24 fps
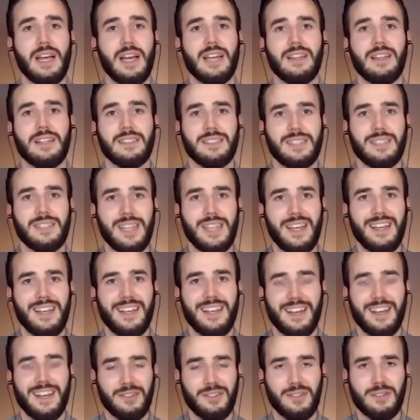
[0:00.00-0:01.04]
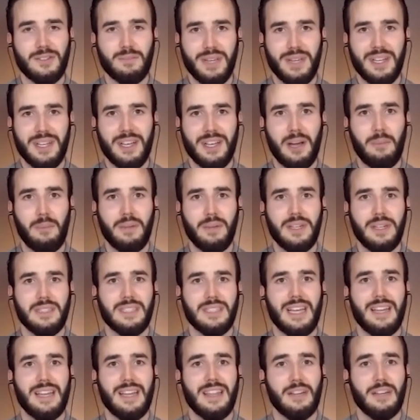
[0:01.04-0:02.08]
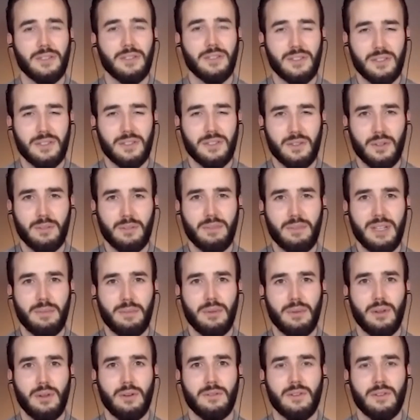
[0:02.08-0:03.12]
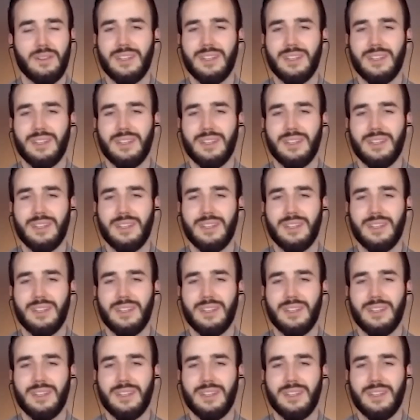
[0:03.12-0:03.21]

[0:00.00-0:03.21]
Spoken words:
And let's take out those big companies that are screwing people over.